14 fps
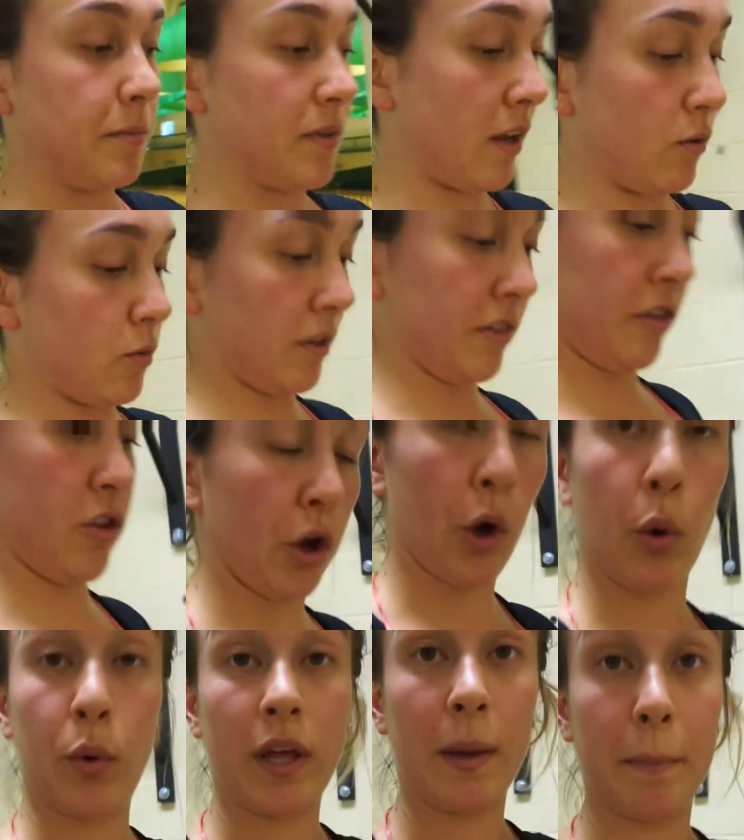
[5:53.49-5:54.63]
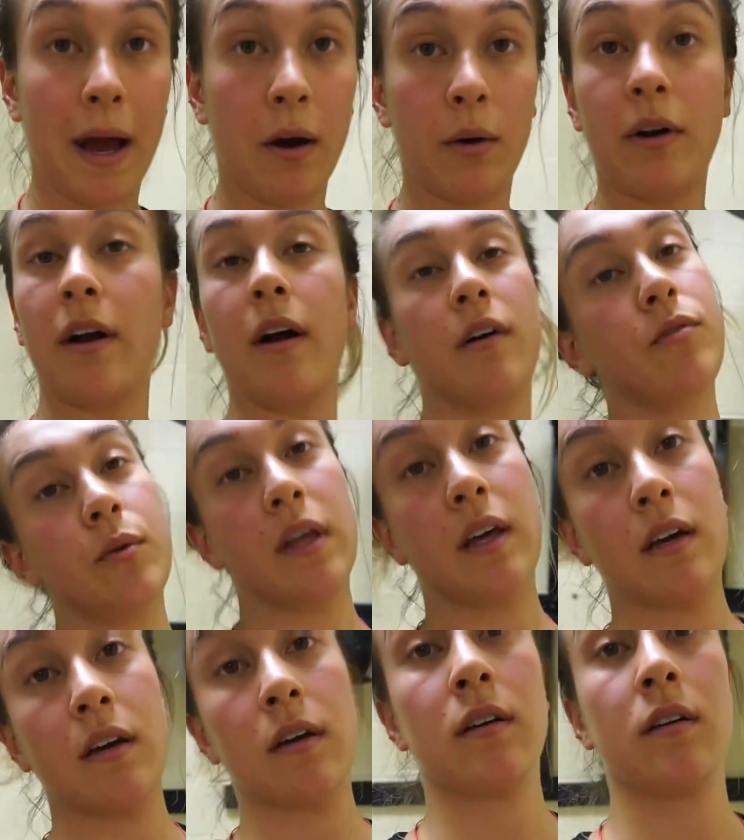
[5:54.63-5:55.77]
been done with toning power of week